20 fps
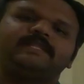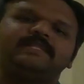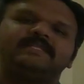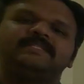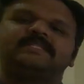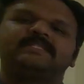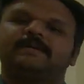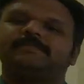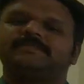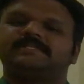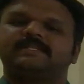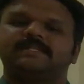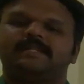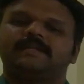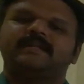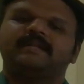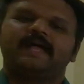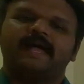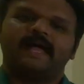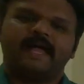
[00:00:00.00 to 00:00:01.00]
these comes
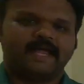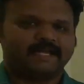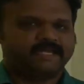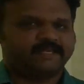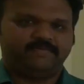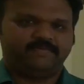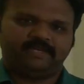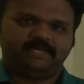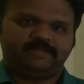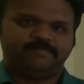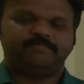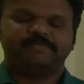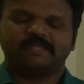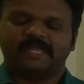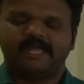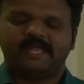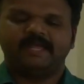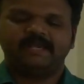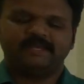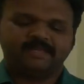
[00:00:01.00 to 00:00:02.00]
under activity.
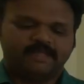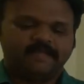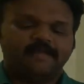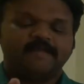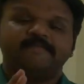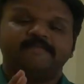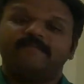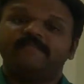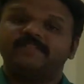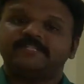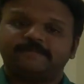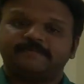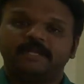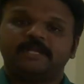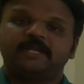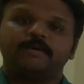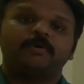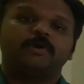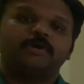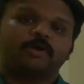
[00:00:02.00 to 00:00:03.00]
And when we
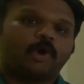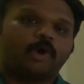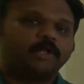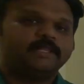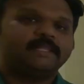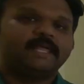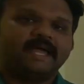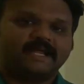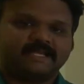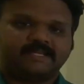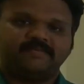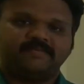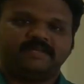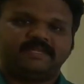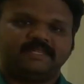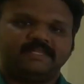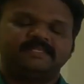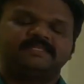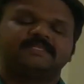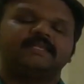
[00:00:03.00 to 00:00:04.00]
speak about all the
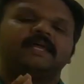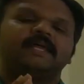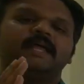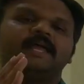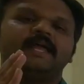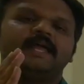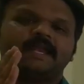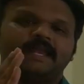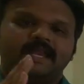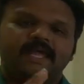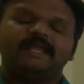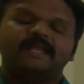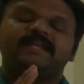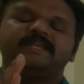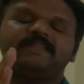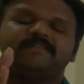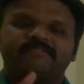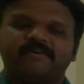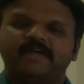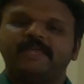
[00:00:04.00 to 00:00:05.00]
activities,
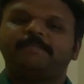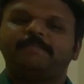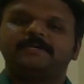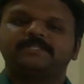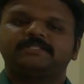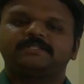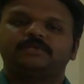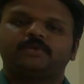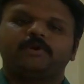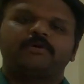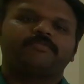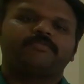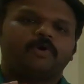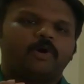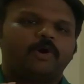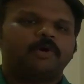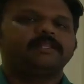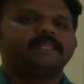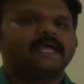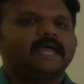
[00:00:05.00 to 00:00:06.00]
95% of
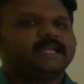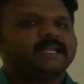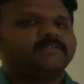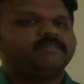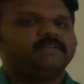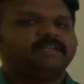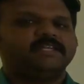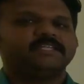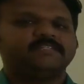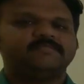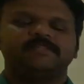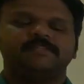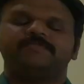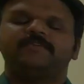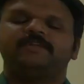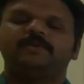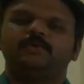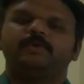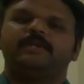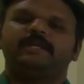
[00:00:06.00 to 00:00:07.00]
all the activities which
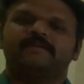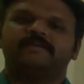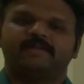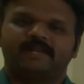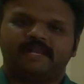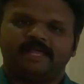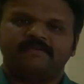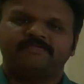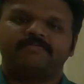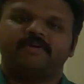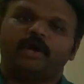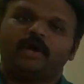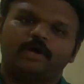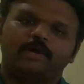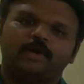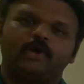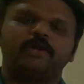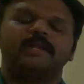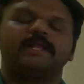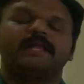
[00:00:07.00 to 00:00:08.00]
we do in our life
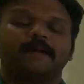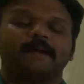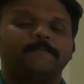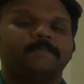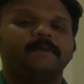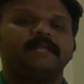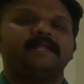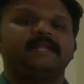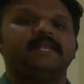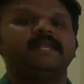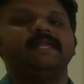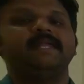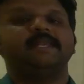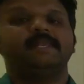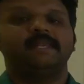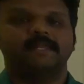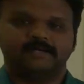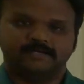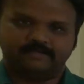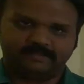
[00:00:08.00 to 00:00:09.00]
are all completely
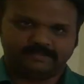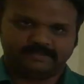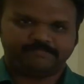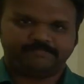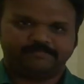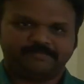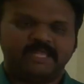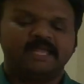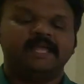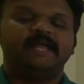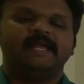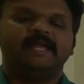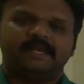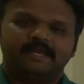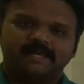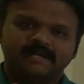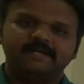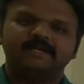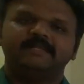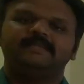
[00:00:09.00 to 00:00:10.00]
learned.
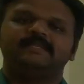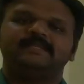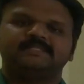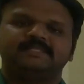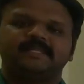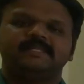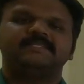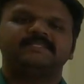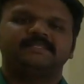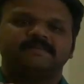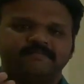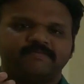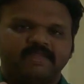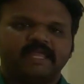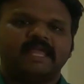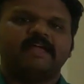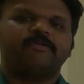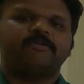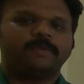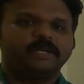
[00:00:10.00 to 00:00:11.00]
Learned in the sense
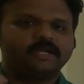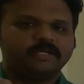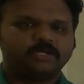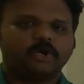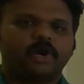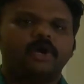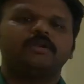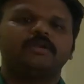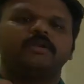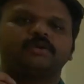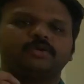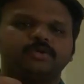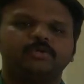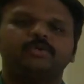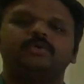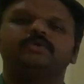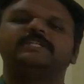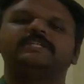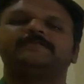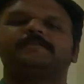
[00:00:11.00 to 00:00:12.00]
we have been taught to
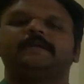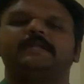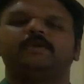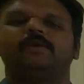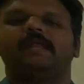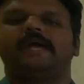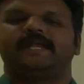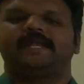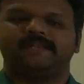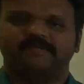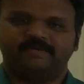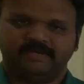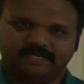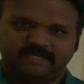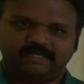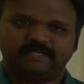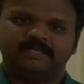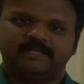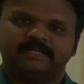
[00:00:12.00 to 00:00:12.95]
do this particular activity.